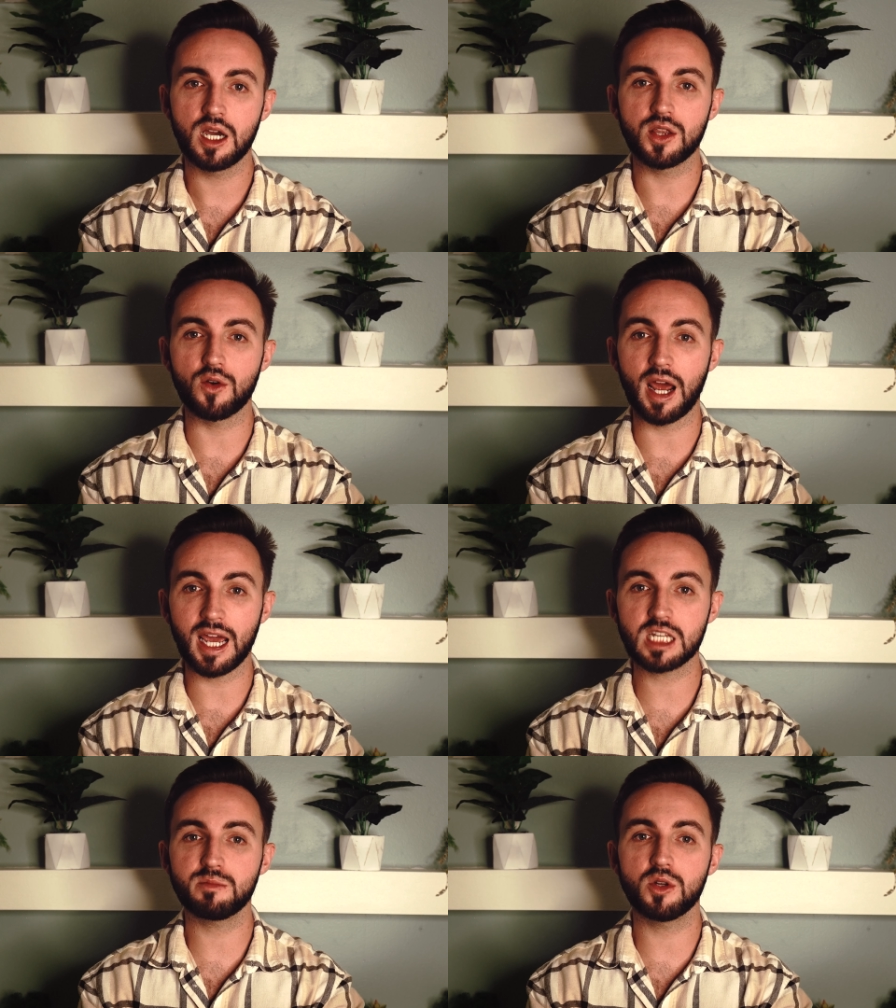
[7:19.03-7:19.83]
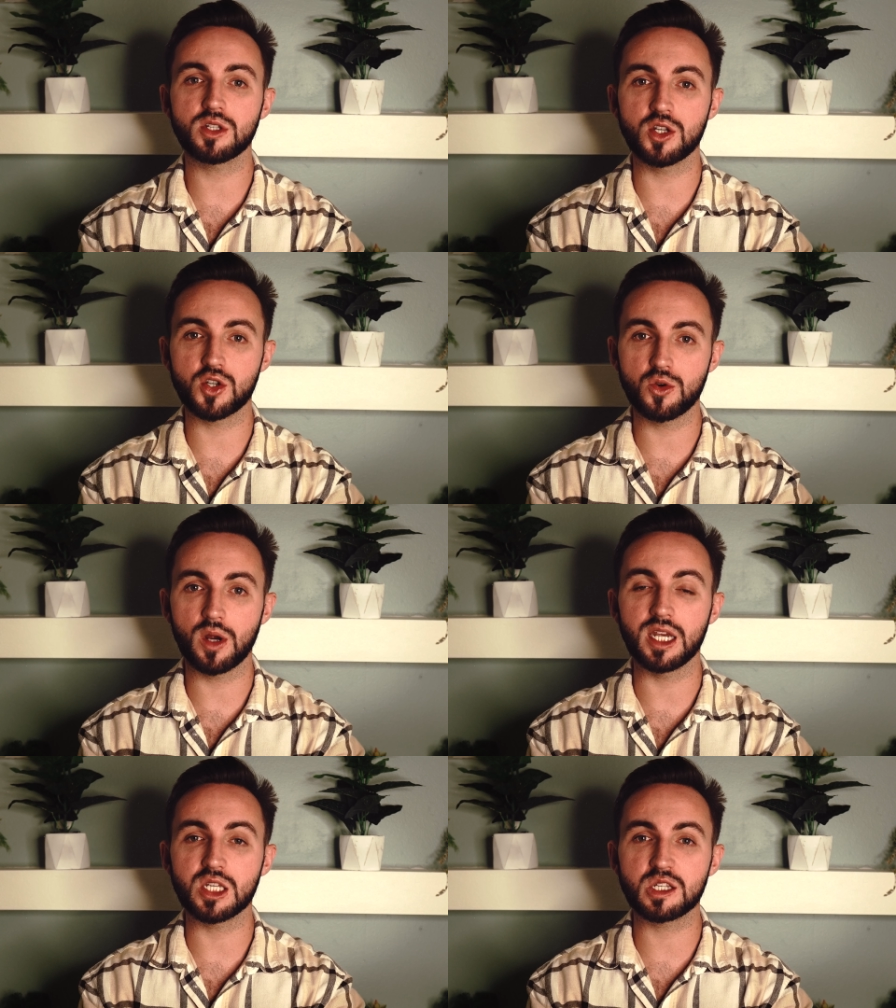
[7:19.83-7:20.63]
their experts ensure
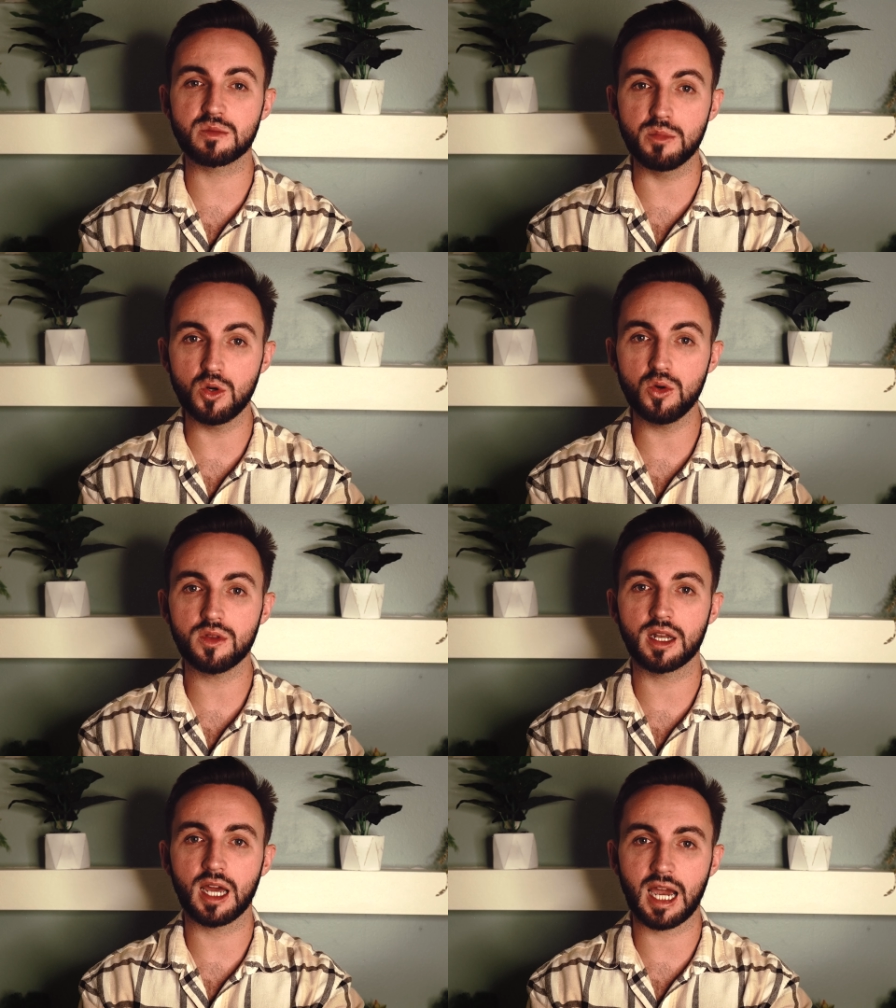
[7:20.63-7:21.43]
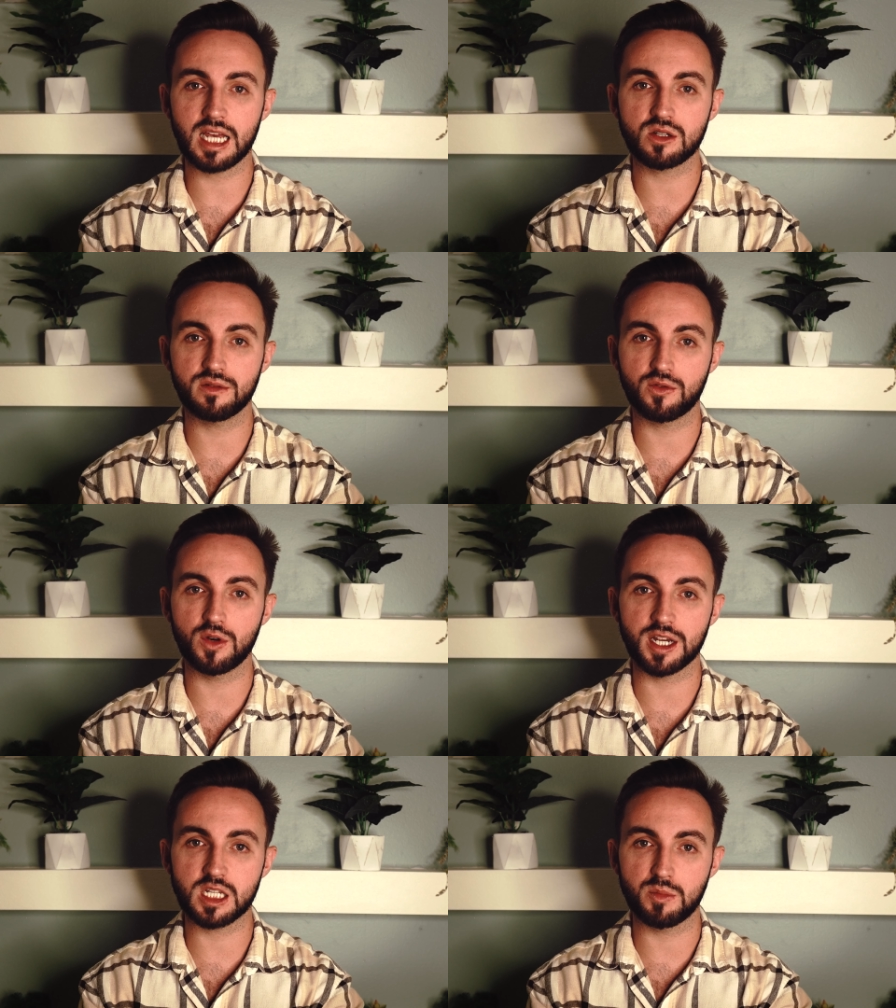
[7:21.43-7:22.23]
a smooth and
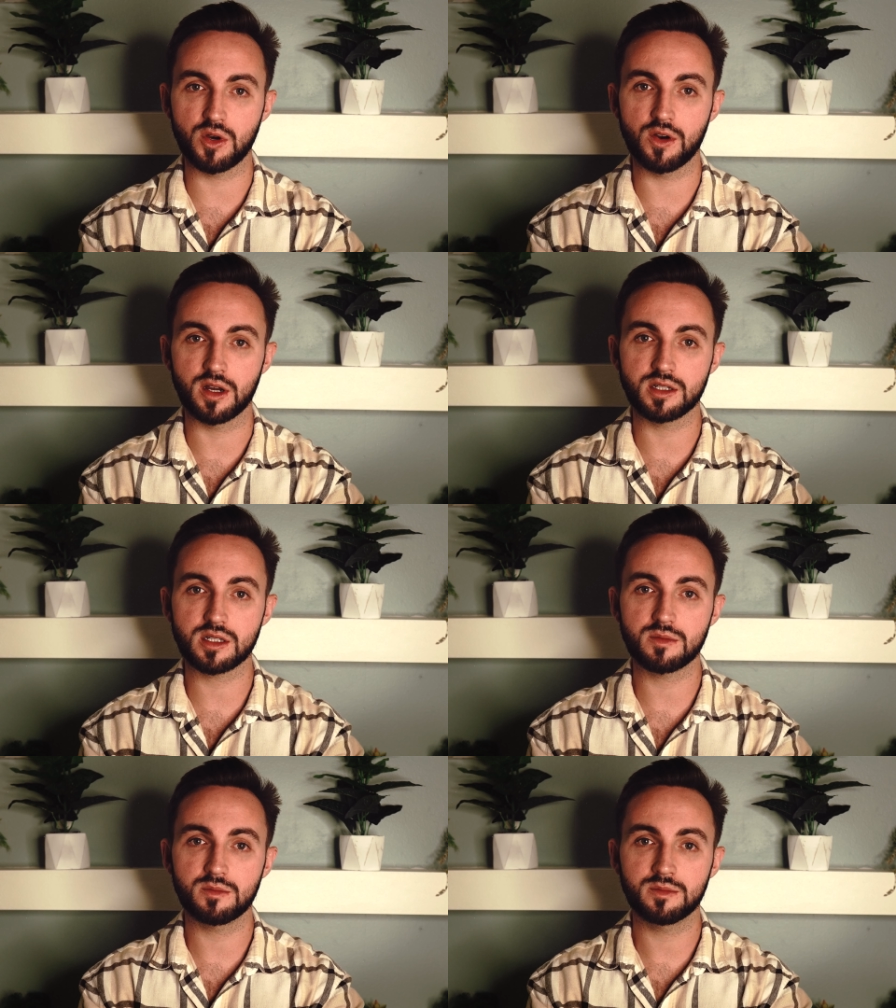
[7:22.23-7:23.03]
hassle-free experience.